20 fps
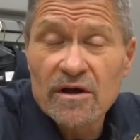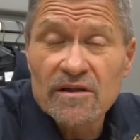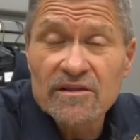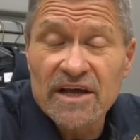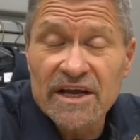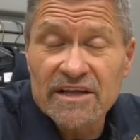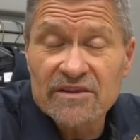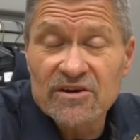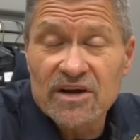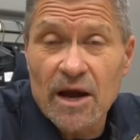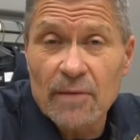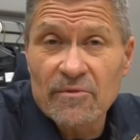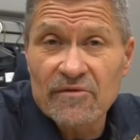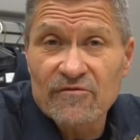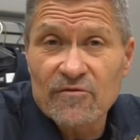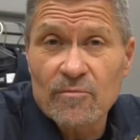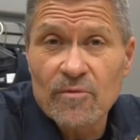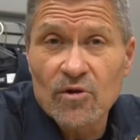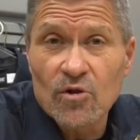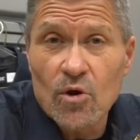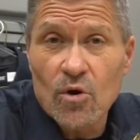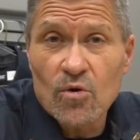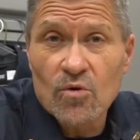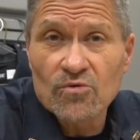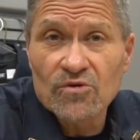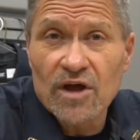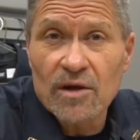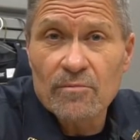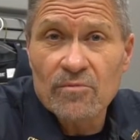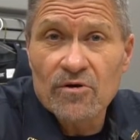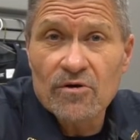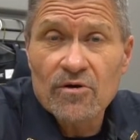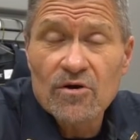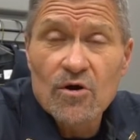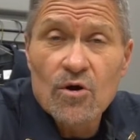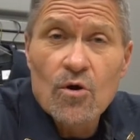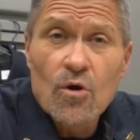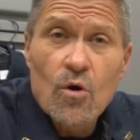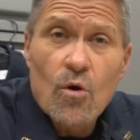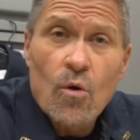like they're coming from a local number,
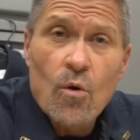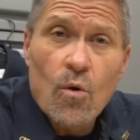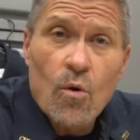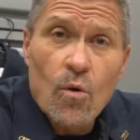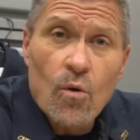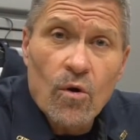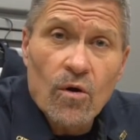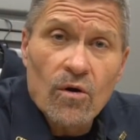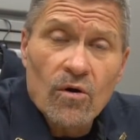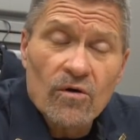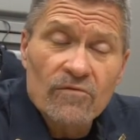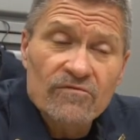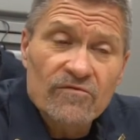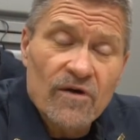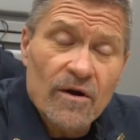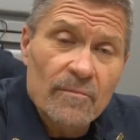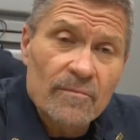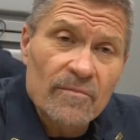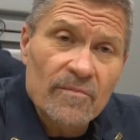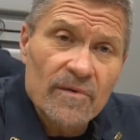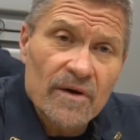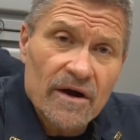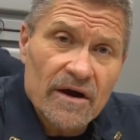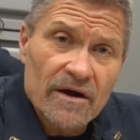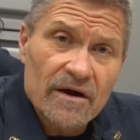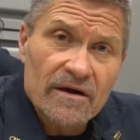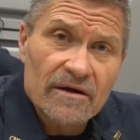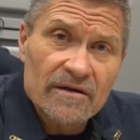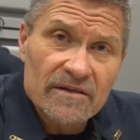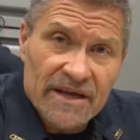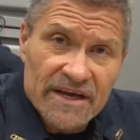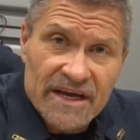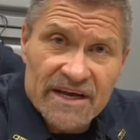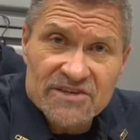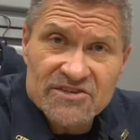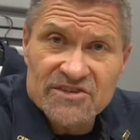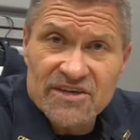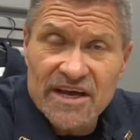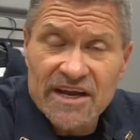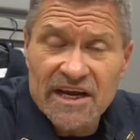or from, like I
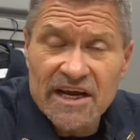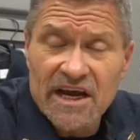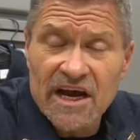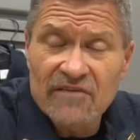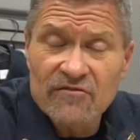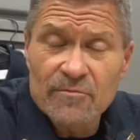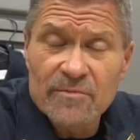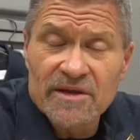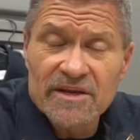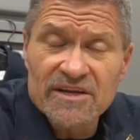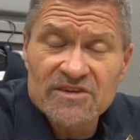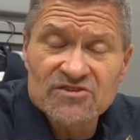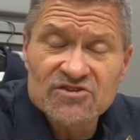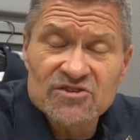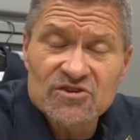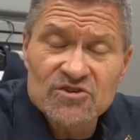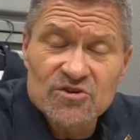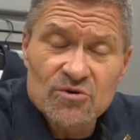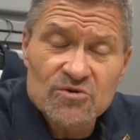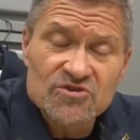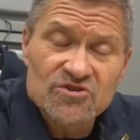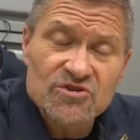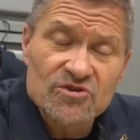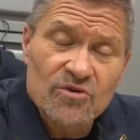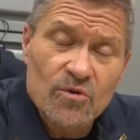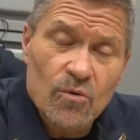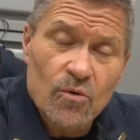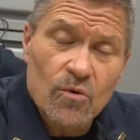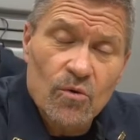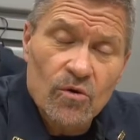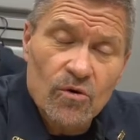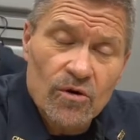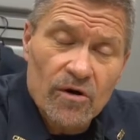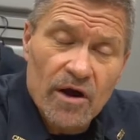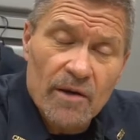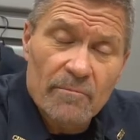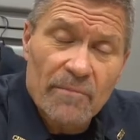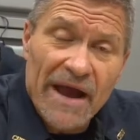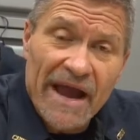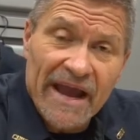said, a government institution or
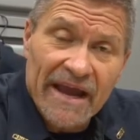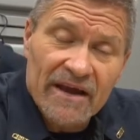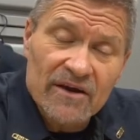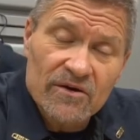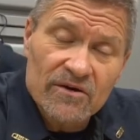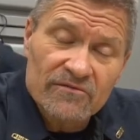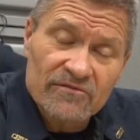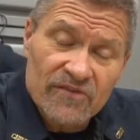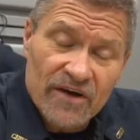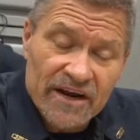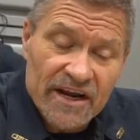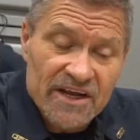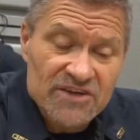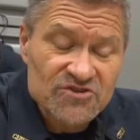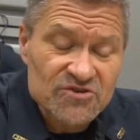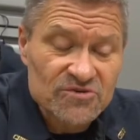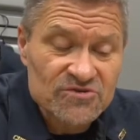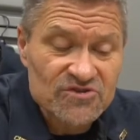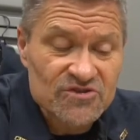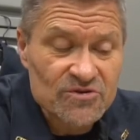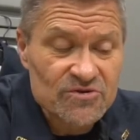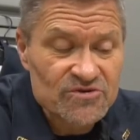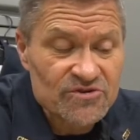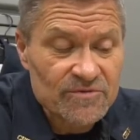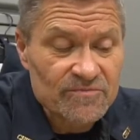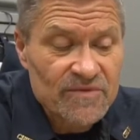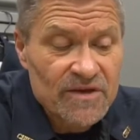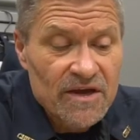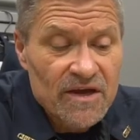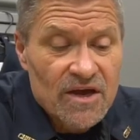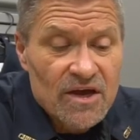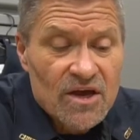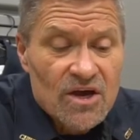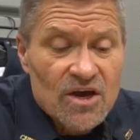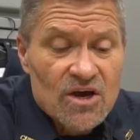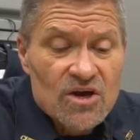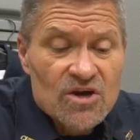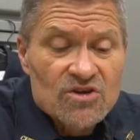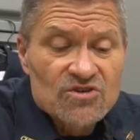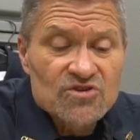a bank or a financial institution.
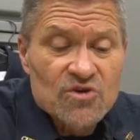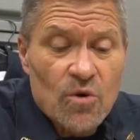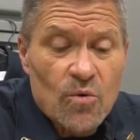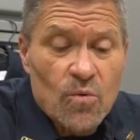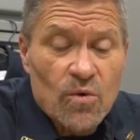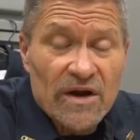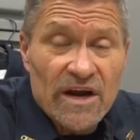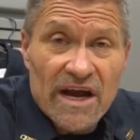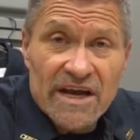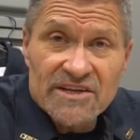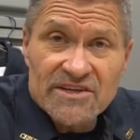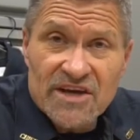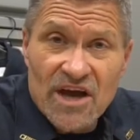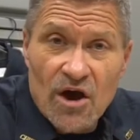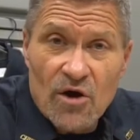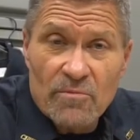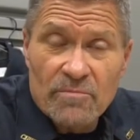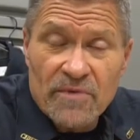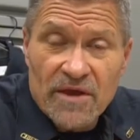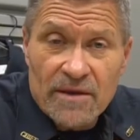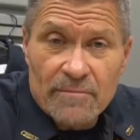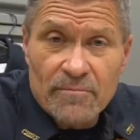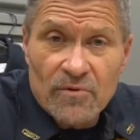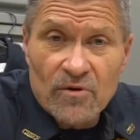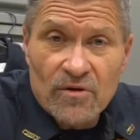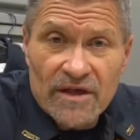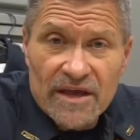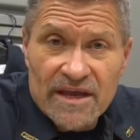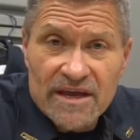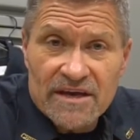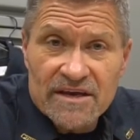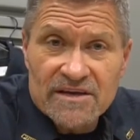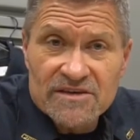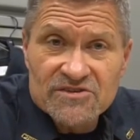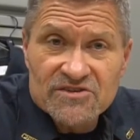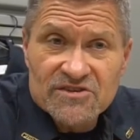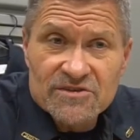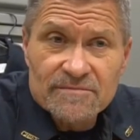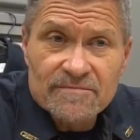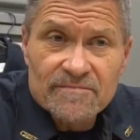So what I tell people
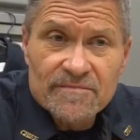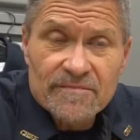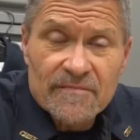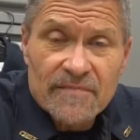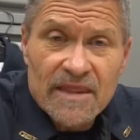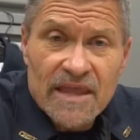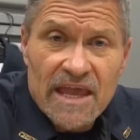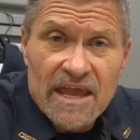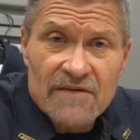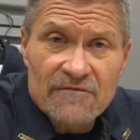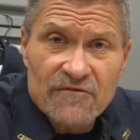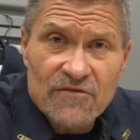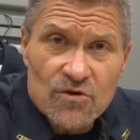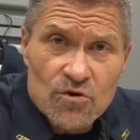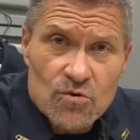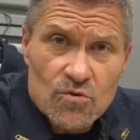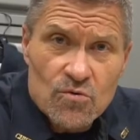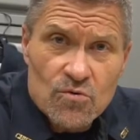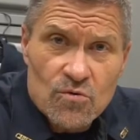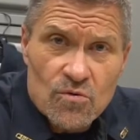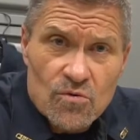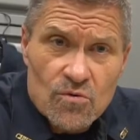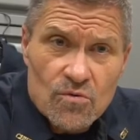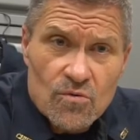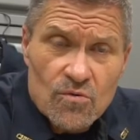is, if you